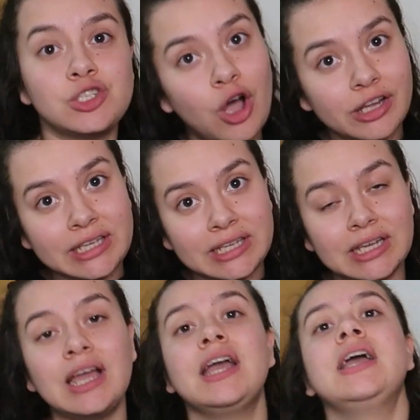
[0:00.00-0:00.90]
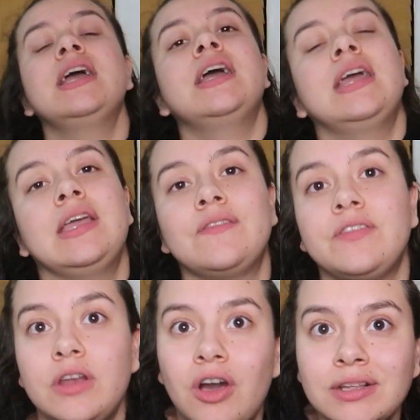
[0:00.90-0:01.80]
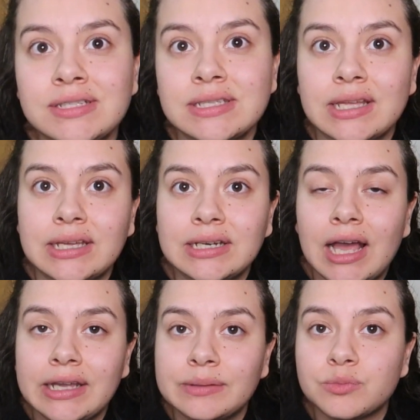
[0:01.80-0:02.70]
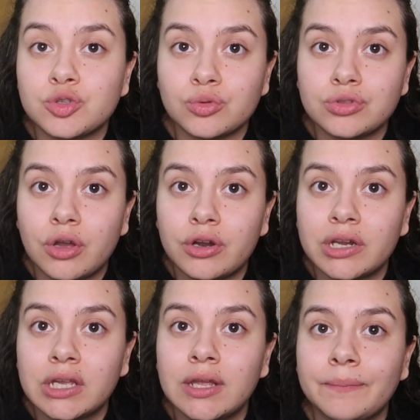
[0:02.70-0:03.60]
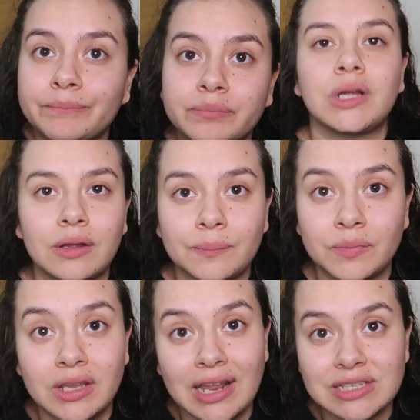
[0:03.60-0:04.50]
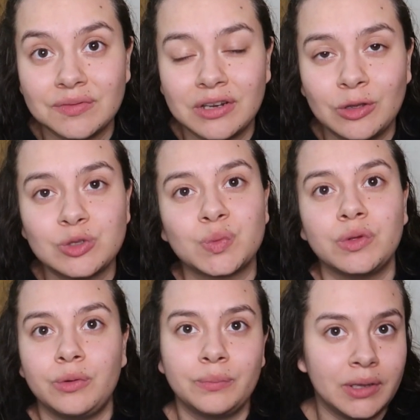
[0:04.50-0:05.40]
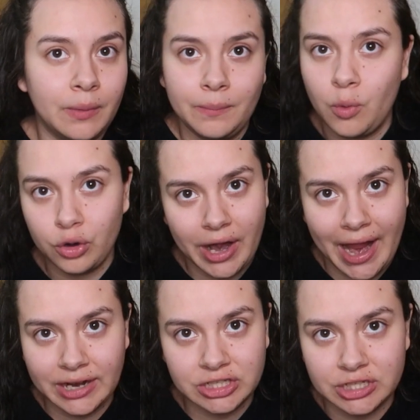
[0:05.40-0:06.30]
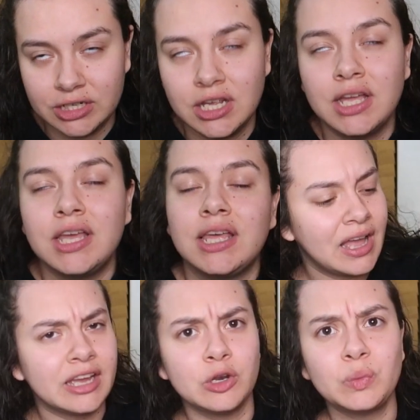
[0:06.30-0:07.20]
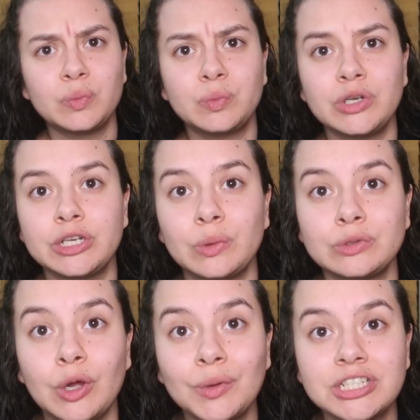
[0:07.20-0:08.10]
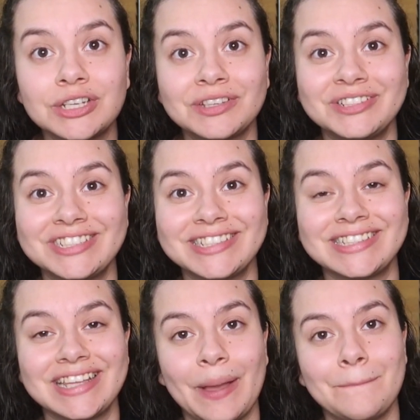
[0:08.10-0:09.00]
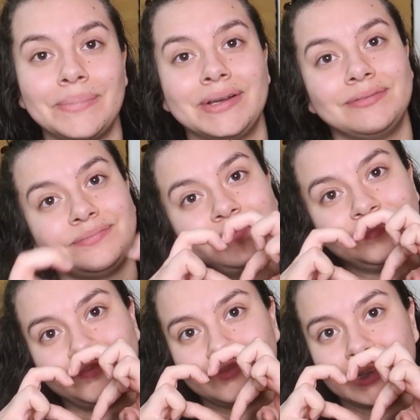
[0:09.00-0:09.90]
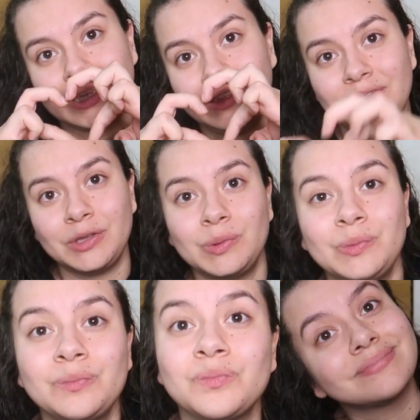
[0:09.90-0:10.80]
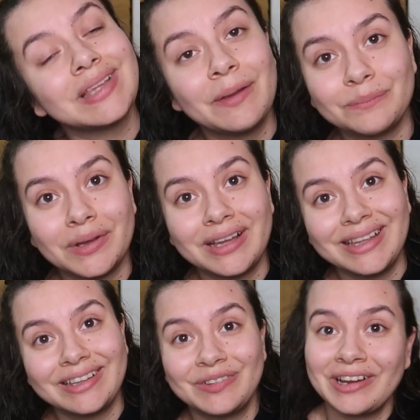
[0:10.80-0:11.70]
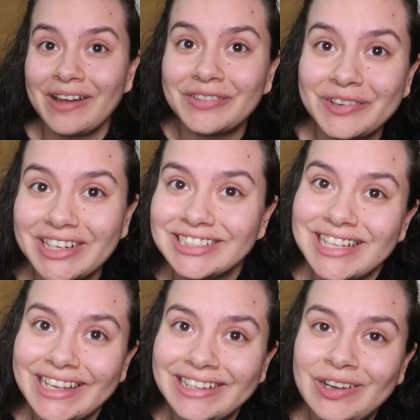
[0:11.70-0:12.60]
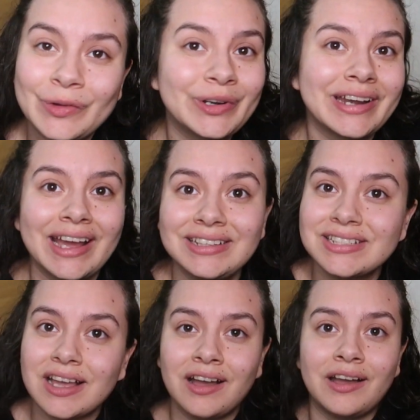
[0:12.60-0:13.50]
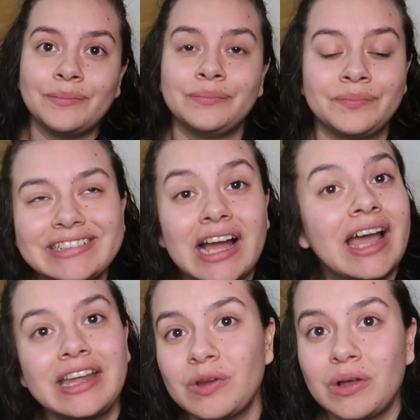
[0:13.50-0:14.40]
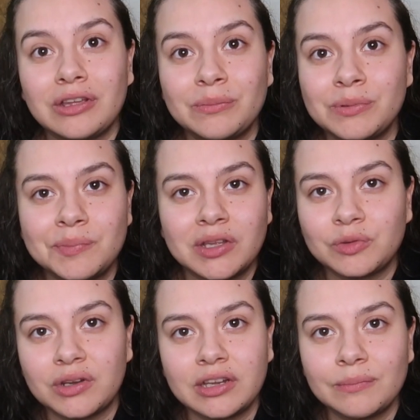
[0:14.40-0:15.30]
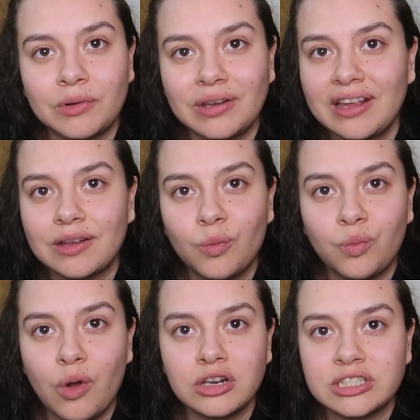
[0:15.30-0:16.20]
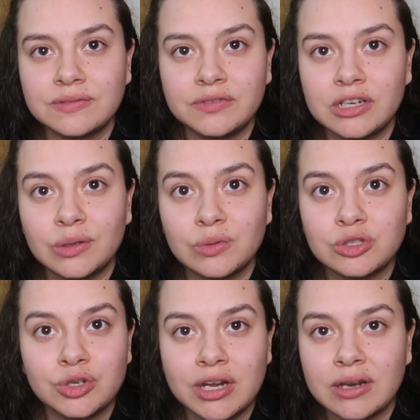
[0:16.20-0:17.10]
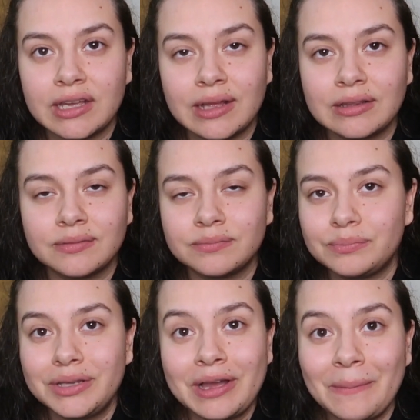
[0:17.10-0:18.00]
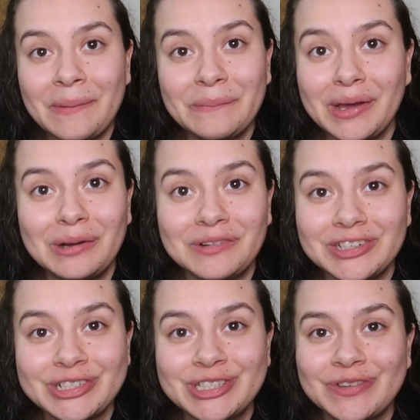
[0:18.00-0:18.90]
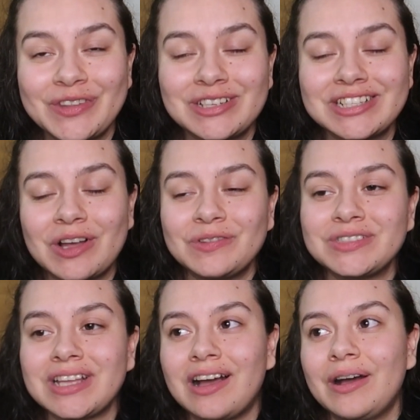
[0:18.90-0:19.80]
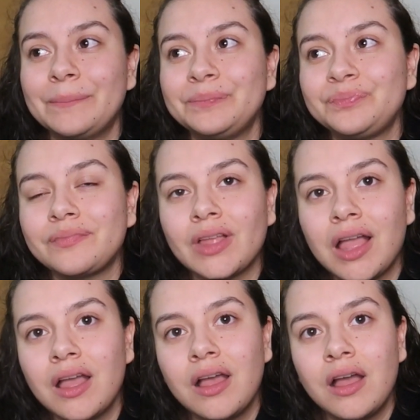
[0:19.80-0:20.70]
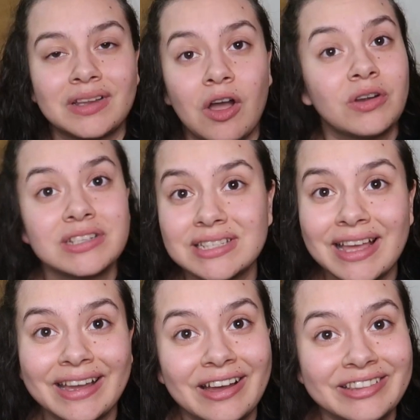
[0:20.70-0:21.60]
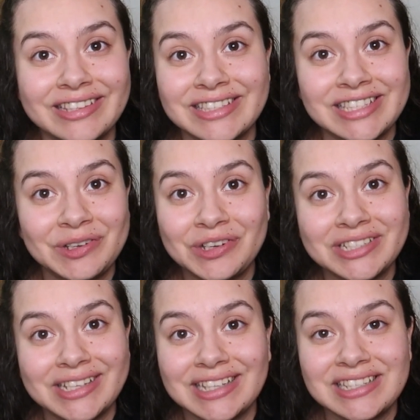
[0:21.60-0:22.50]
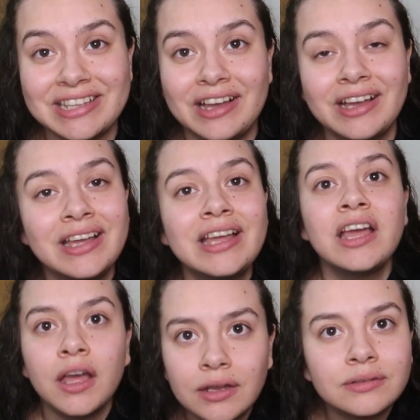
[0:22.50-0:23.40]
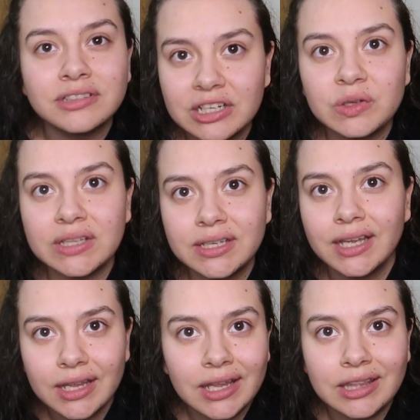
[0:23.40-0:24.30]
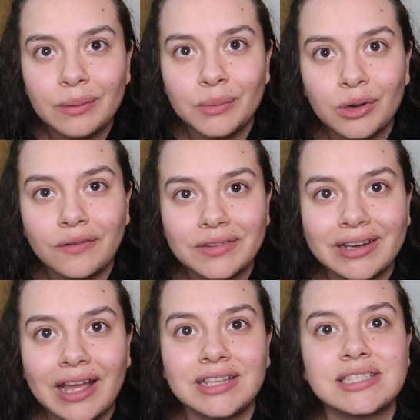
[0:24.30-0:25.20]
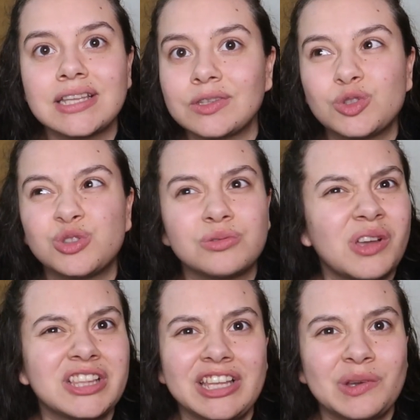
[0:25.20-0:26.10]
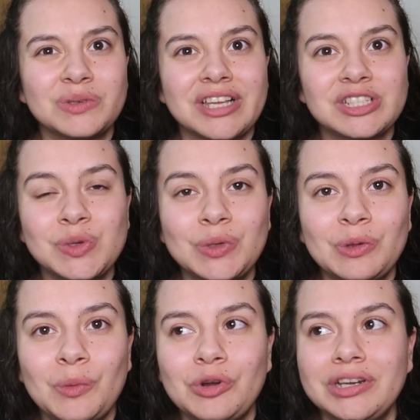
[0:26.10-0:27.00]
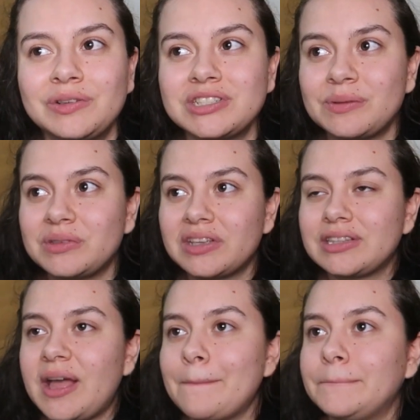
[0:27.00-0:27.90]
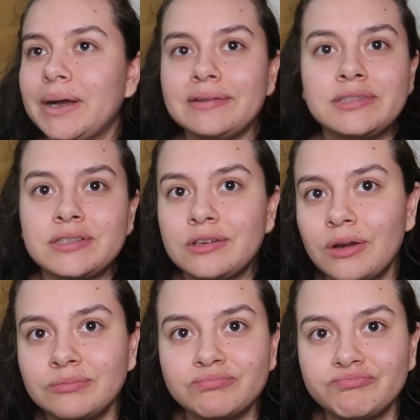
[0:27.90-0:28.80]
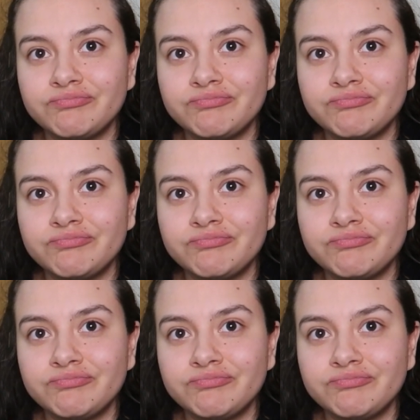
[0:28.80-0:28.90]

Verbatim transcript: talking if not then i am so sorry uh, the next videos will be more action i know we don't know each other just yet but i love you yeah but have a great day or night um I, I know a lot of people at 3 a.m. are like watching videos trying to get become a better versions of themselves um honestly I got this series idea literally in the middle of the night I think it was like 2 in the morning or something like that but you know